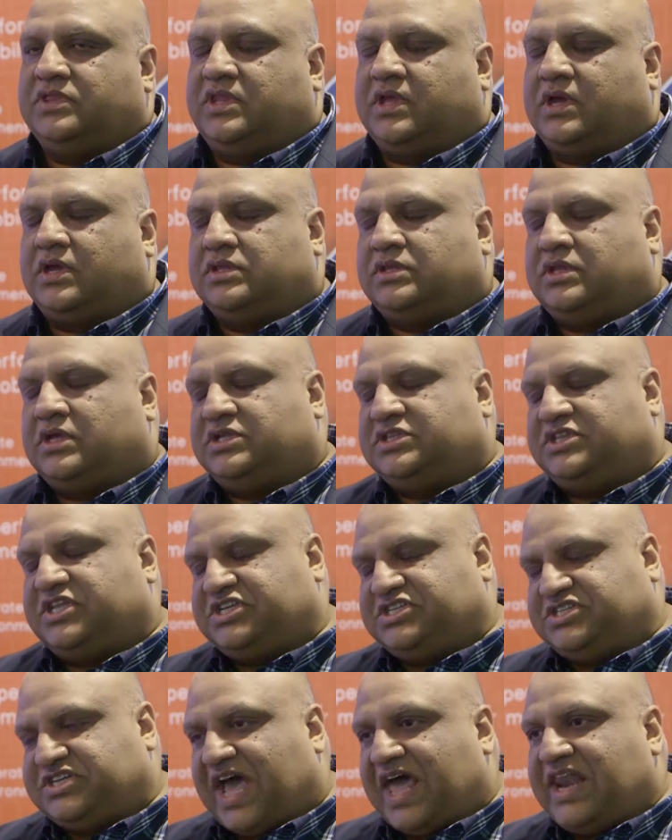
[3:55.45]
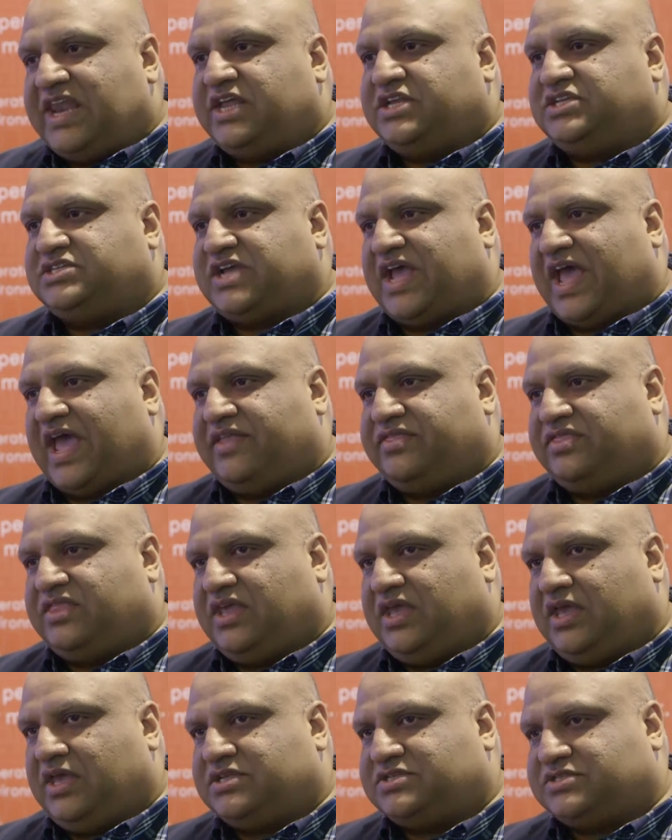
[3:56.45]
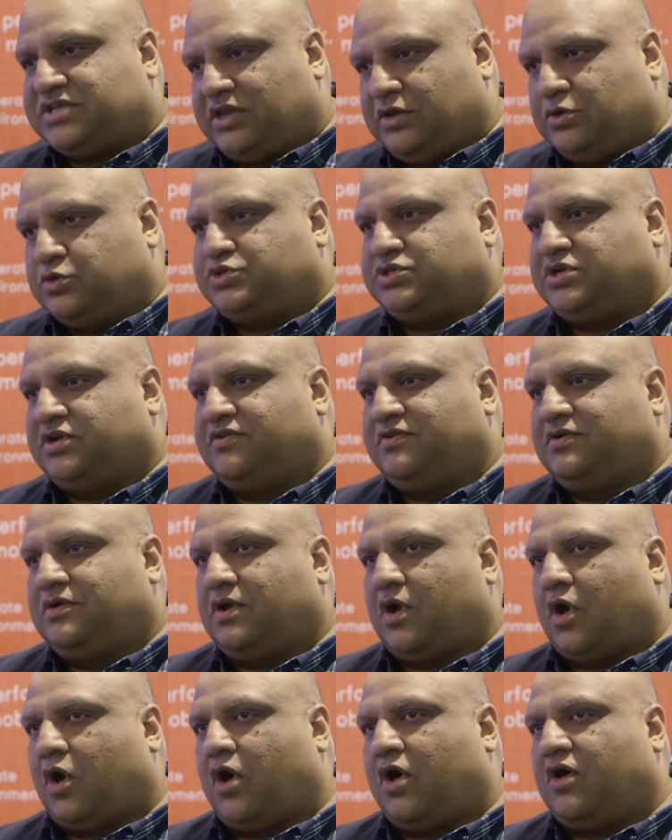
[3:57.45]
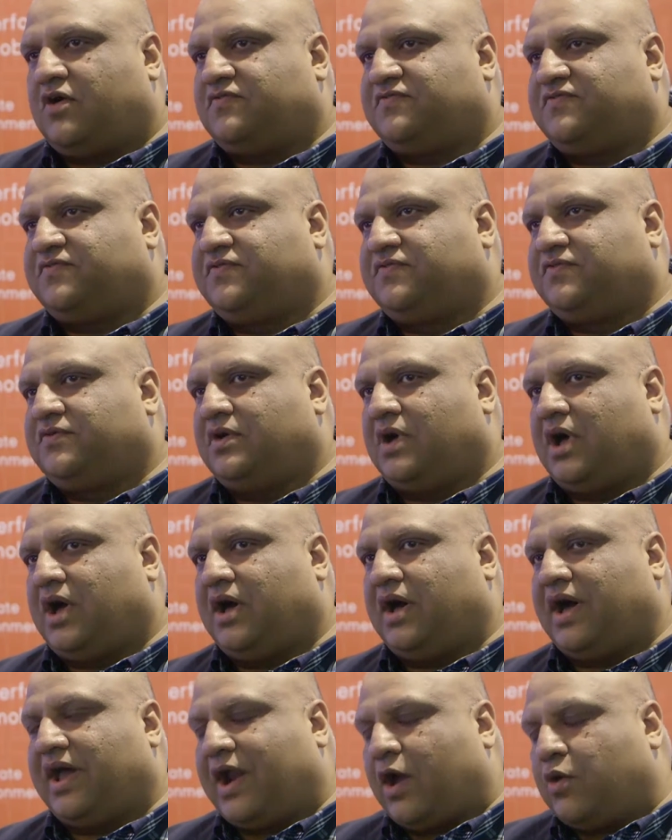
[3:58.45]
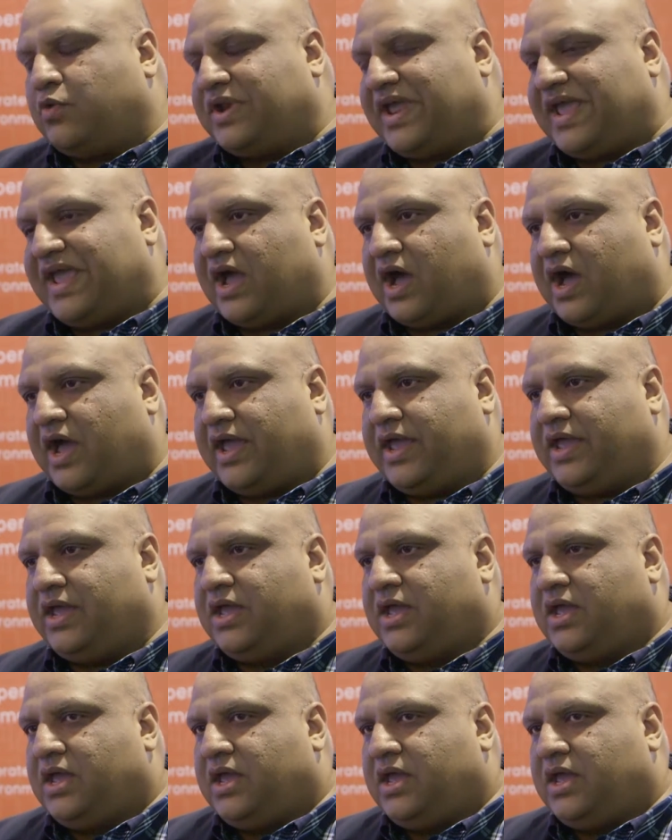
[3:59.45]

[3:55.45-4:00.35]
The challenge and the solution around AI